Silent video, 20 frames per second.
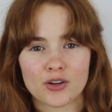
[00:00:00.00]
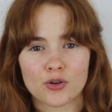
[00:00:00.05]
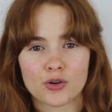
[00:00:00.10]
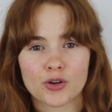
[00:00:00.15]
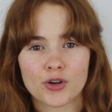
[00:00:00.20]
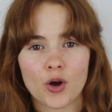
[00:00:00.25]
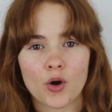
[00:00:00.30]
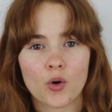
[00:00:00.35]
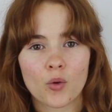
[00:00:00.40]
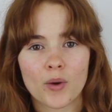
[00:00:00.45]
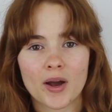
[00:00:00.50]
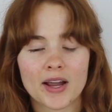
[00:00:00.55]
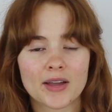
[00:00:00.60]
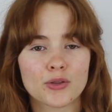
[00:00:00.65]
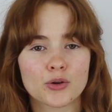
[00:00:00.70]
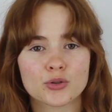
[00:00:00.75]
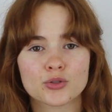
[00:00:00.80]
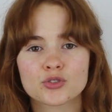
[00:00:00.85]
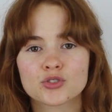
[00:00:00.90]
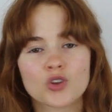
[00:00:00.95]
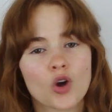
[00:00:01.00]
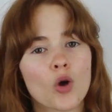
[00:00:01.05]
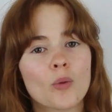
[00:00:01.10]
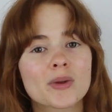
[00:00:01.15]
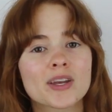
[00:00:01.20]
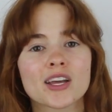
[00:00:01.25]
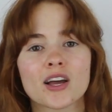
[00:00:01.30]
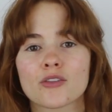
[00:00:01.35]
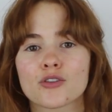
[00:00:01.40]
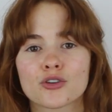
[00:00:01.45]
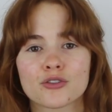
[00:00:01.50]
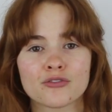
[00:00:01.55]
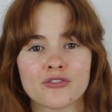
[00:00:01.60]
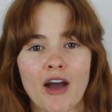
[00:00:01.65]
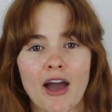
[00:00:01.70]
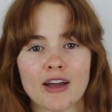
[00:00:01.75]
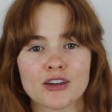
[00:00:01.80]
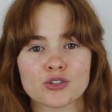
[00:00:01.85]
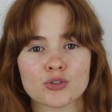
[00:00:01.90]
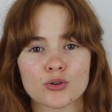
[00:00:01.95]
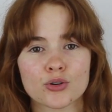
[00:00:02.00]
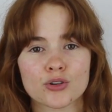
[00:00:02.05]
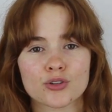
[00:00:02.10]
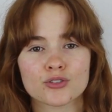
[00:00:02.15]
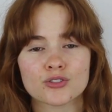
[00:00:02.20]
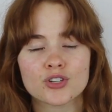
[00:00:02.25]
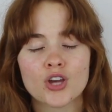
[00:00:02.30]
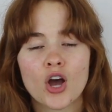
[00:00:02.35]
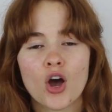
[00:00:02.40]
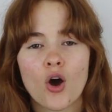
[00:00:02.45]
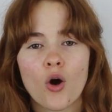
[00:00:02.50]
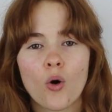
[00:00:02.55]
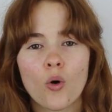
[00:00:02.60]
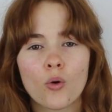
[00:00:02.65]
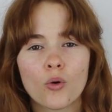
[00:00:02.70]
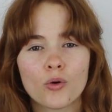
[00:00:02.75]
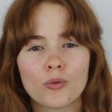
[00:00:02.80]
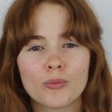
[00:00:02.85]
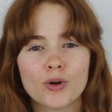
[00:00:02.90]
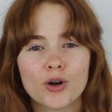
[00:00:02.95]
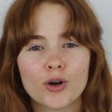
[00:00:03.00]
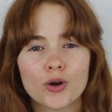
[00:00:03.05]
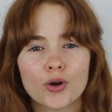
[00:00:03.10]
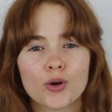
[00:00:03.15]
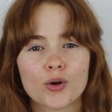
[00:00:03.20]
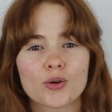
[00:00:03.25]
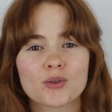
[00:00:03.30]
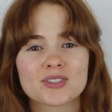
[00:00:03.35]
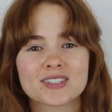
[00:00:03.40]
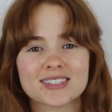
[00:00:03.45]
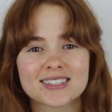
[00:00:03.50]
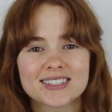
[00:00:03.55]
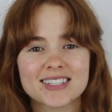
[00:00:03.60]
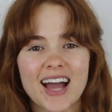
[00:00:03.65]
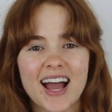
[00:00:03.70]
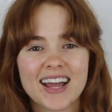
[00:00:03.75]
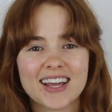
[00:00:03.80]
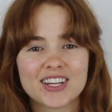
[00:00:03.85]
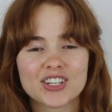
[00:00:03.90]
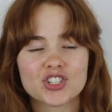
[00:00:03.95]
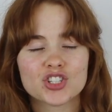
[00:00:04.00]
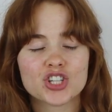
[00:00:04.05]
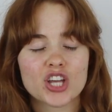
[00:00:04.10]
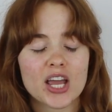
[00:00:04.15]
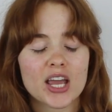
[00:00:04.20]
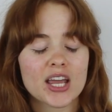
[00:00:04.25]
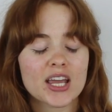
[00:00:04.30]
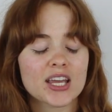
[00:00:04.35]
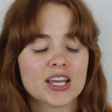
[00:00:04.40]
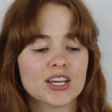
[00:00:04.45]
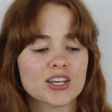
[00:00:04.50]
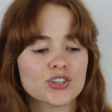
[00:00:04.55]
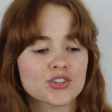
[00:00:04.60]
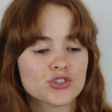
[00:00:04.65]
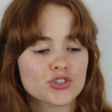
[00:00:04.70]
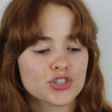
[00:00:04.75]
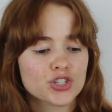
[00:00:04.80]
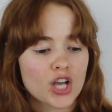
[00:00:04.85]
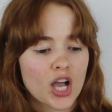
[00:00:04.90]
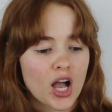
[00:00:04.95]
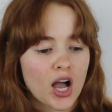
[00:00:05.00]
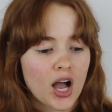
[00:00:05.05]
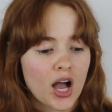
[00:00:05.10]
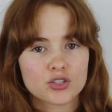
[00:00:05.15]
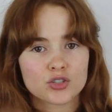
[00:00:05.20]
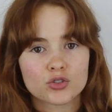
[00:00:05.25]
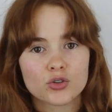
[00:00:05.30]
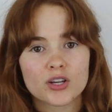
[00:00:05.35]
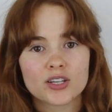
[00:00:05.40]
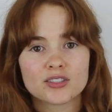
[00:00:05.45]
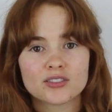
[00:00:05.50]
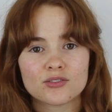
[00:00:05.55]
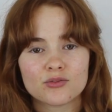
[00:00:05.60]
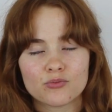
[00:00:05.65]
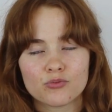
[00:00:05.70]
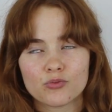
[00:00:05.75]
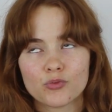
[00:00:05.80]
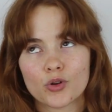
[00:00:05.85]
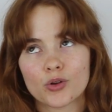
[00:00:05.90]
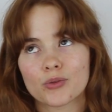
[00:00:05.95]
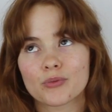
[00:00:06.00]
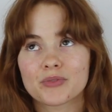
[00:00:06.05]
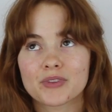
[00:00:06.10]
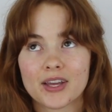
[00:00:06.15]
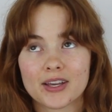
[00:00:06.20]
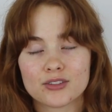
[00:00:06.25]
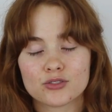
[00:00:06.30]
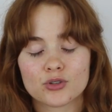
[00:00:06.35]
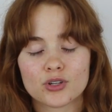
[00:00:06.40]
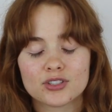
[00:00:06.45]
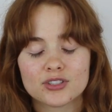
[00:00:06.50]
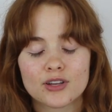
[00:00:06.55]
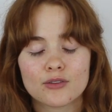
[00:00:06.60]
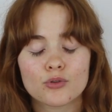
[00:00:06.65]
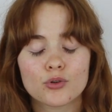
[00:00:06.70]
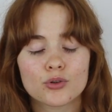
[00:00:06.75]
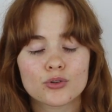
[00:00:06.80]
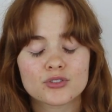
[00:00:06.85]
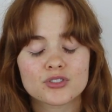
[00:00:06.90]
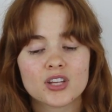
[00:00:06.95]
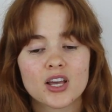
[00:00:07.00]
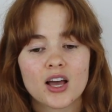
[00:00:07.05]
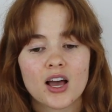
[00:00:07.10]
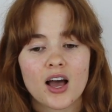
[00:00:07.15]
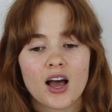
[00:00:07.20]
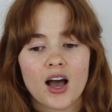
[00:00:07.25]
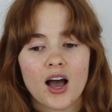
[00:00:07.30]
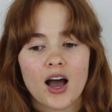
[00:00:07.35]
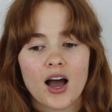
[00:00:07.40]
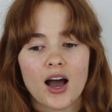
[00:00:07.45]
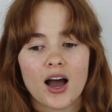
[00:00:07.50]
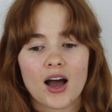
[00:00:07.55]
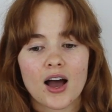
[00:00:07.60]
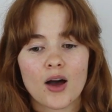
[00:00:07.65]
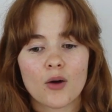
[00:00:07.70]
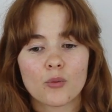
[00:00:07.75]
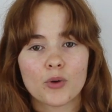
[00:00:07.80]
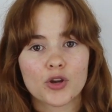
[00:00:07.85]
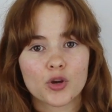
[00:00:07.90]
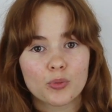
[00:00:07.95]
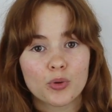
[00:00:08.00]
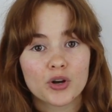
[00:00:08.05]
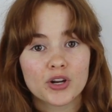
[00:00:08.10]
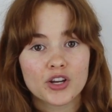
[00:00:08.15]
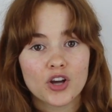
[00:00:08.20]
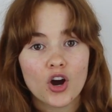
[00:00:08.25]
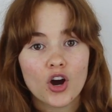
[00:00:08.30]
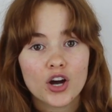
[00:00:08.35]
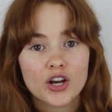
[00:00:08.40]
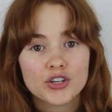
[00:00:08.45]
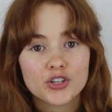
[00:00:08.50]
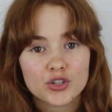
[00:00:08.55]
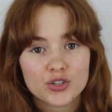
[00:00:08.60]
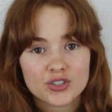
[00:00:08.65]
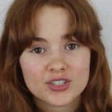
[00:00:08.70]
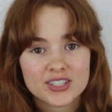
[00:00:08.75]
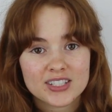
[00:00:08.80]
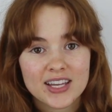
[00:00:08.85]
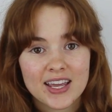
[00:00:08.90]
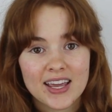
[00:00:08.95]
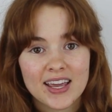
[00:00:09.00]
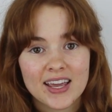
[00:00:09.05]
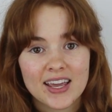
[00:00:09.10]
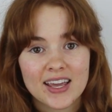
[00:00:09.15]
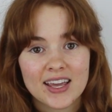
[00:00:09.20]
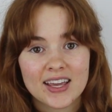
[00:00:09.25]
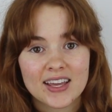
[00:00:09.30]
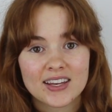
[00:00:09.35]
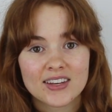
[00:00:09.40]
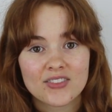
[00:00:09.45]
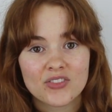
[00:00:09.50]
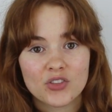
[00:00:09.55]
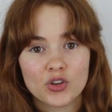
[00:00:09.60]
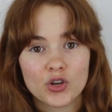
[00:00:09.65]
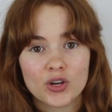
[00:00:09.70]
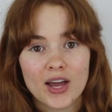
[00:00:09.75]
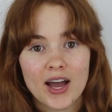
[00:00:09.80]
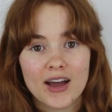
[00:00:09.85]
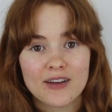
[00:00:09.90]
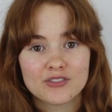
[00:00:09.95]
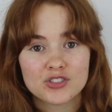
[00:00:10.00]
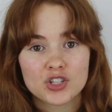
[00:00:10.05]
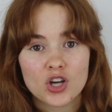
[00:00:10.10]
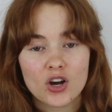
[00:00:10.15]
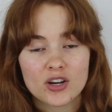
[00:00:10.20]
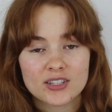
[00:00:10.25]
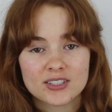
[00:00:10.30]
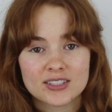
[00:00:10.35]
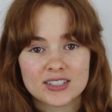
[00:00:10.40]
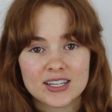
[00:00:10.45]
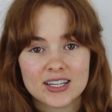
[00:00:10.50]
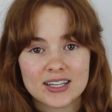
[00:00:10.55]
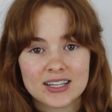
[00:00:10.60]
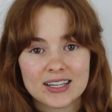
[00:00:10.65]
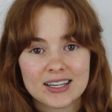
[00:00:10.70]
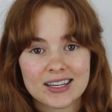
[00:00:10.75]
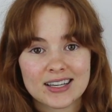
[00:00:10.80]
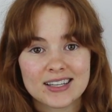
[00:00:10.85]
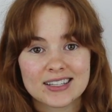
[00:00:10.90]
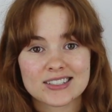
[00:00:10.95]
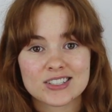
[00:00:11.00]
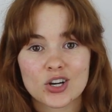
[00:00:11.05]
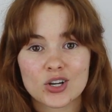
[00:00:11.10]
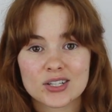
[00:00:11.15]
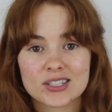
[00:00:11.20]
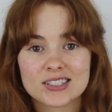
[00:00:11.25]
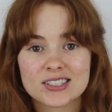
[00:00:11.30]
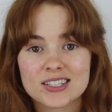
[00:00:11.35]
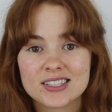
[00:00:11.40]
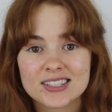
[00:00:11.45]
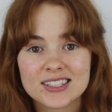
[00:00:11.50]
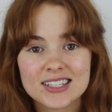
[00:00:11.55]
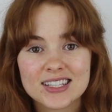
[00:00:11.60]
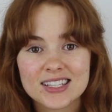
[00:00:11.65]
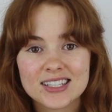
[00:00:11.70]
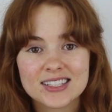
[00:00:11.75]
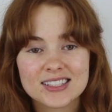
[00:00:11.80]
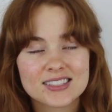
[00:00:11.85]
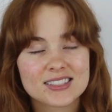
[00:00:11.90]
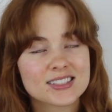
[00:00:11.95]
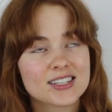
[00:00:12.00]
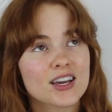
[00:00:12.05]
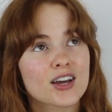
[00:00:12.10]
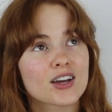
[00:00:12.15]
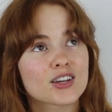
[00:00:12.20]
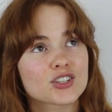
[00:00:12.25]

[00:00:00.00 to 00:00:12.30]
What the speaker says: it and it'll go away. There's so many other factors, hormones, diet change, stress levels, what you're putting on your skin could have toxicities